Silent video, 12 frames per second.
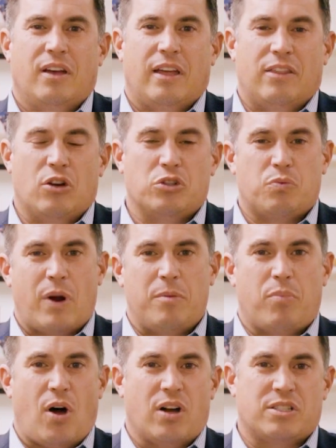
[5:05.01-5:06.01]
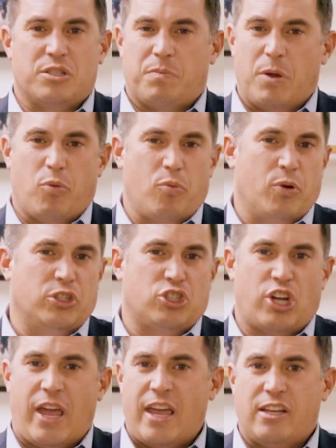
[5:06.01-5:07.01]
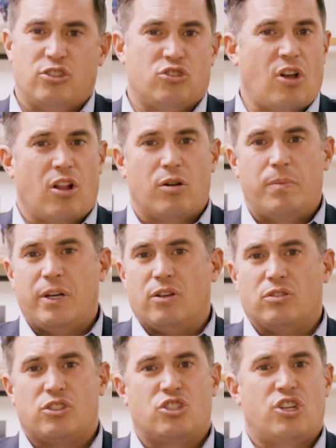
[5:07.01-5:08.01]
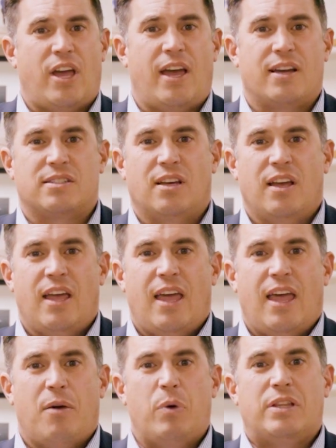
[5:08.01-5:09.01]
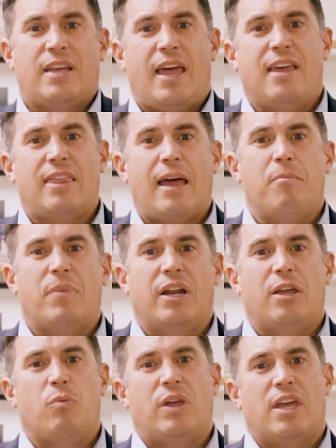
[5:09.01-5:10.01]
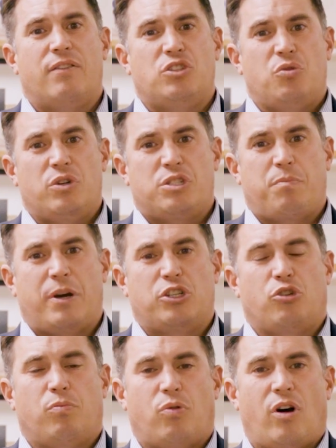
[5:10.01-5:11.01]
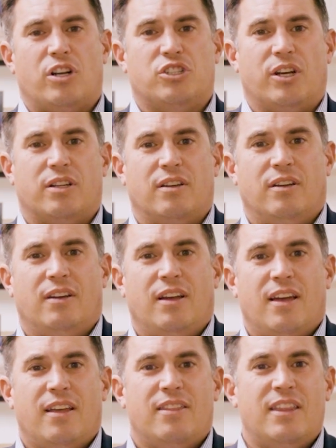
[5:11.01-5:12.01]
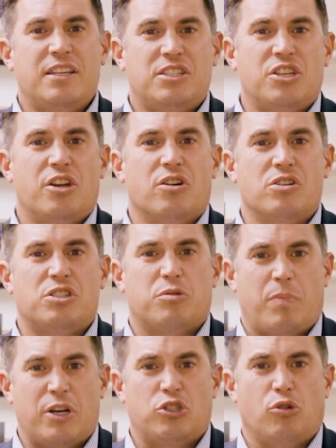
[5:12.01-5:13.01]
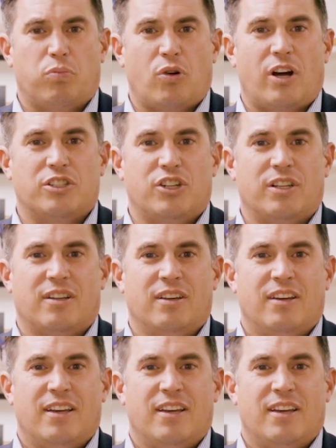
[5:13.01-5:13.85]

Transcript: In those red boxes, people put change, dollar bills, checks, and we take that money and we give it to a special project. This year's special project